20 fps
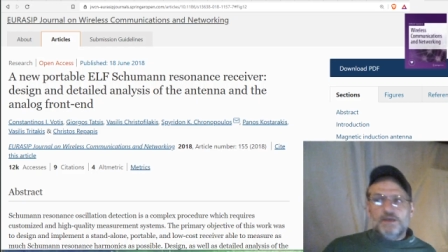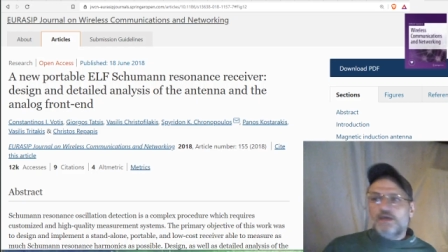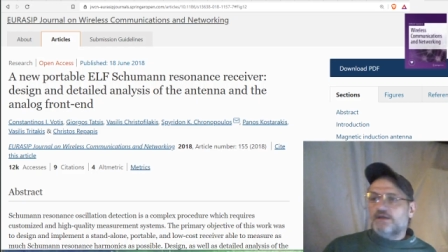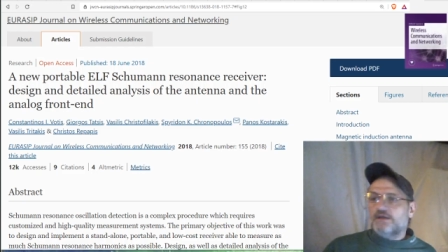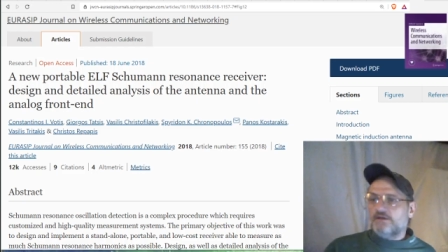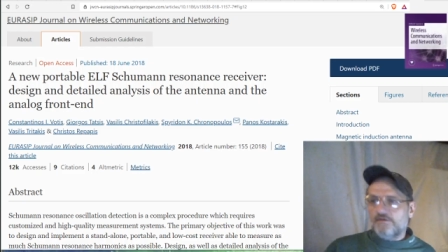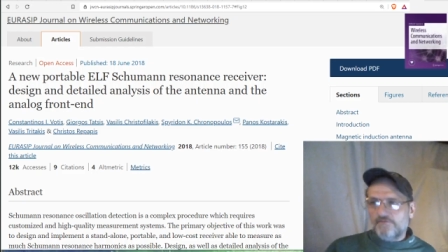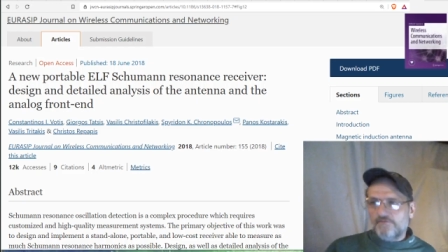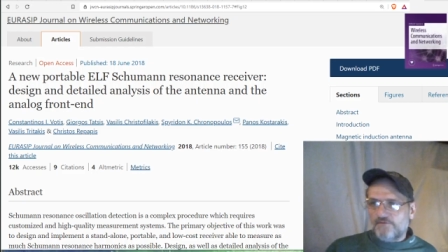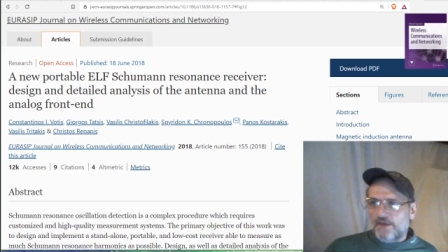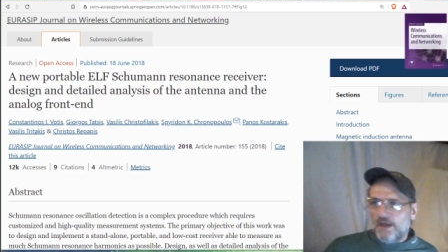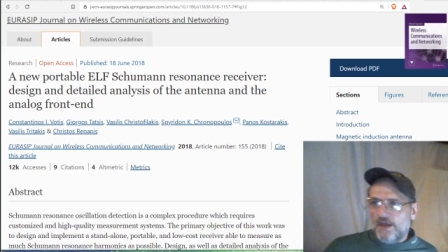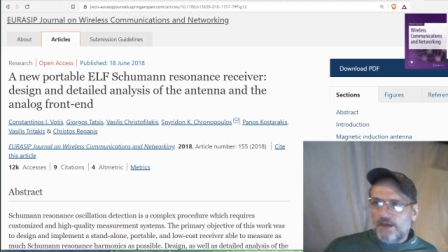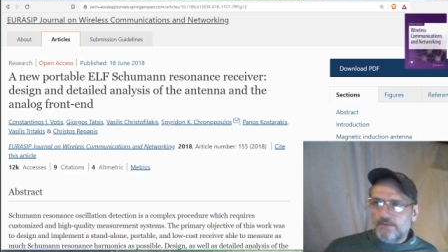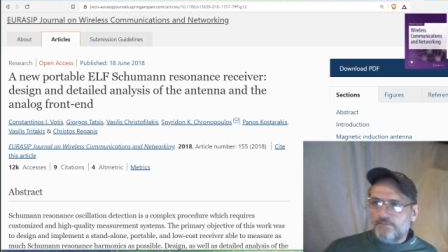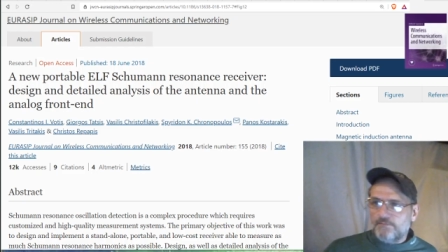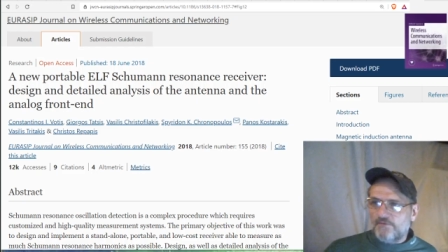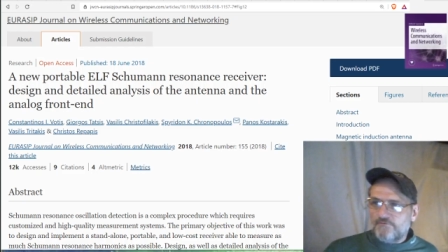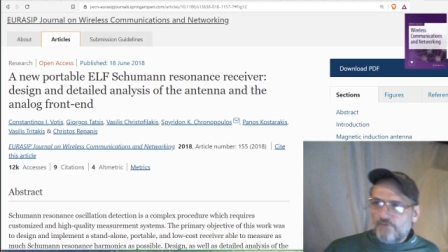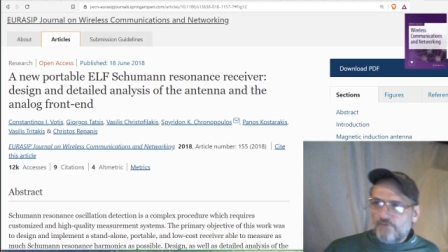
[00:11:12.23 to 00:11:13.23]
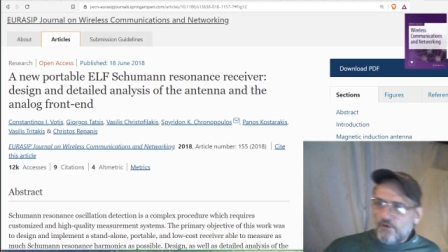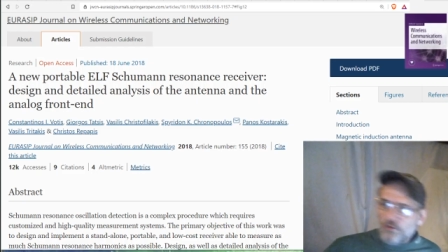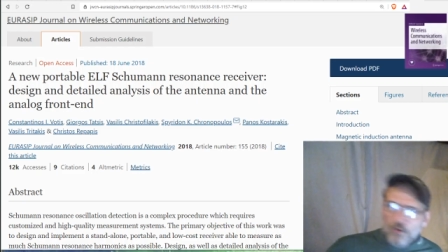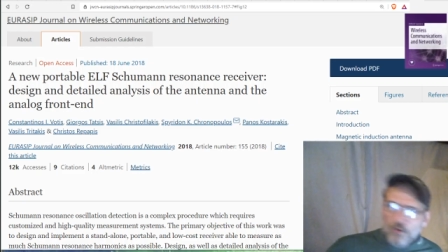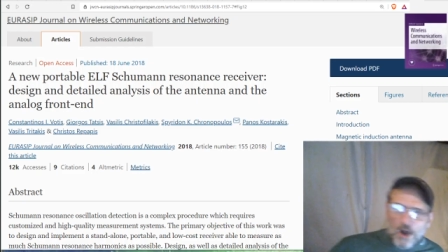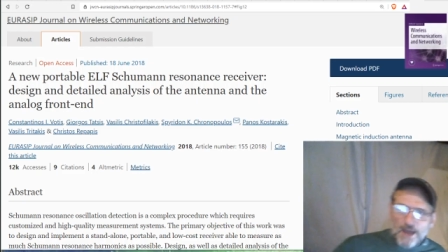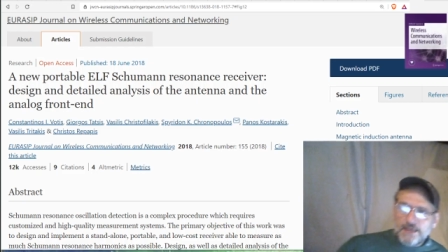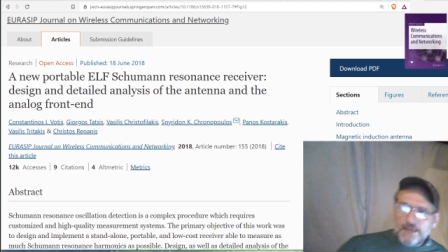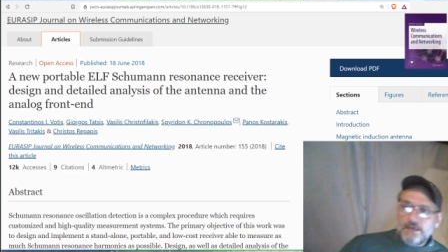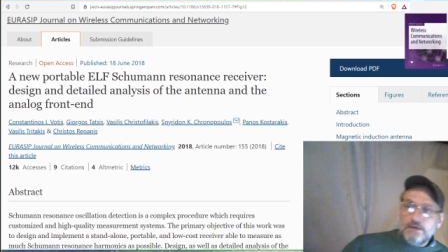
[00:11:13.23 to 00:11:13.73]
any of that. Before
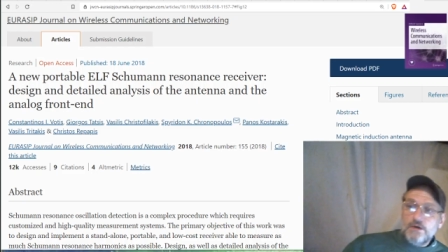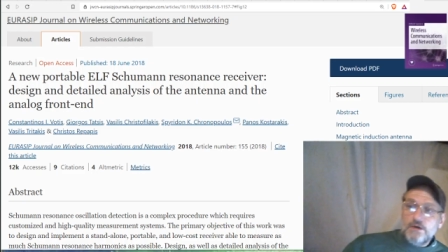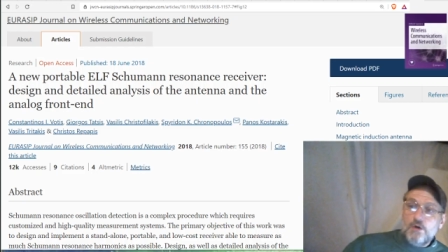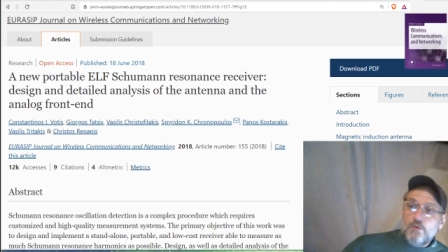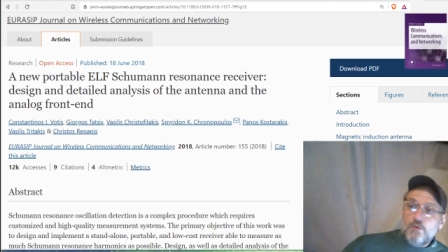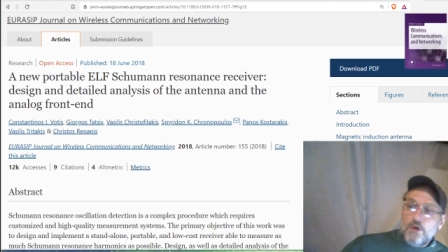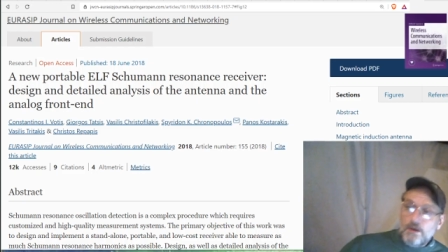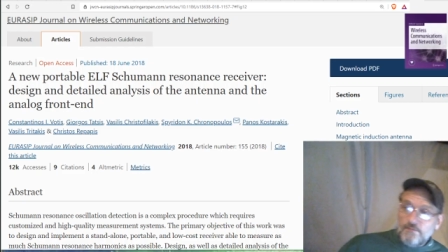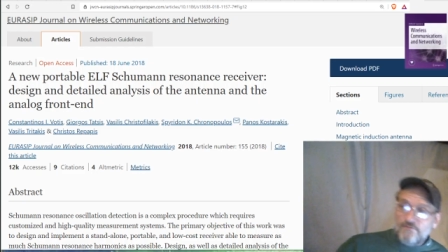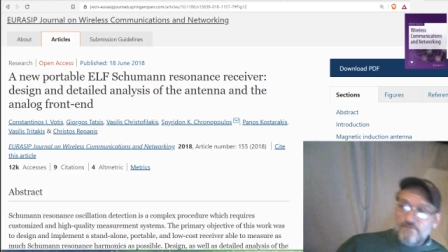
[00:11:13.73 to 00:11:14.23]
I can go on,